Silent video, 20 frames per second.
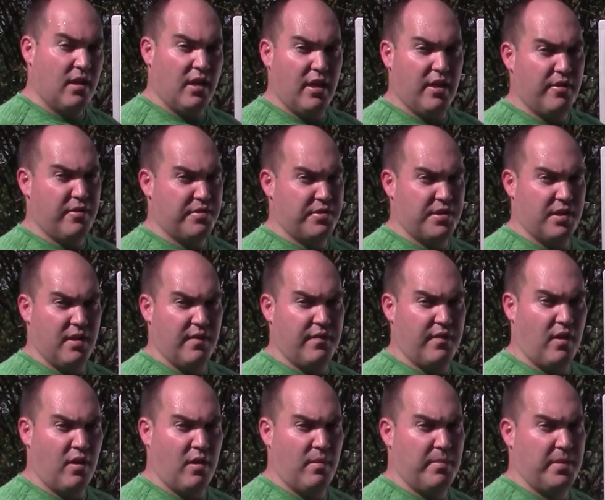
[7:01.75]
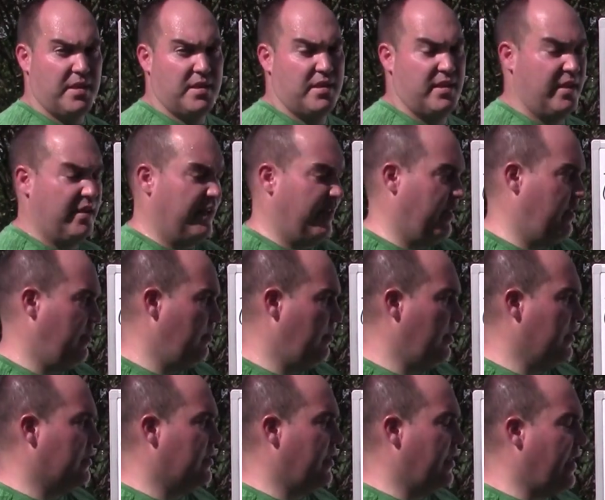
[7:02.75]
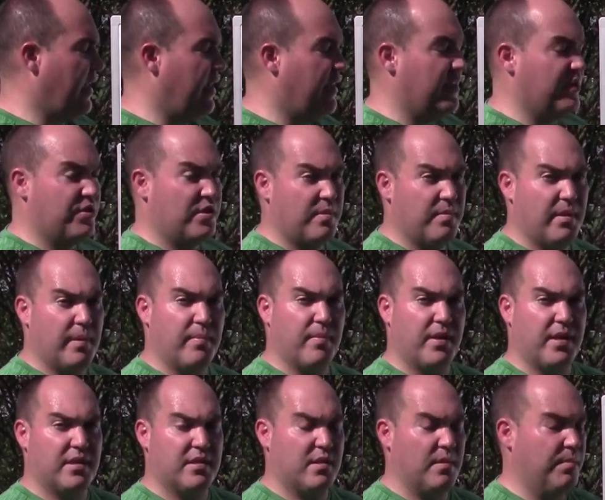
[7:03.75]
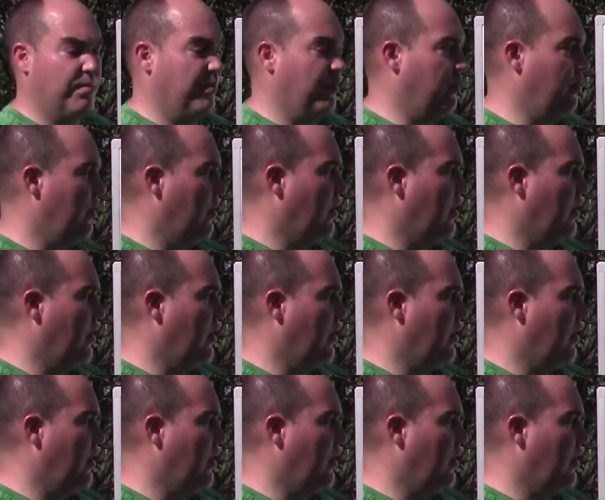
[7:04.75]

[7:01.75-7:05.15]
other stuff all mixed in there. But today it should be pretty simple.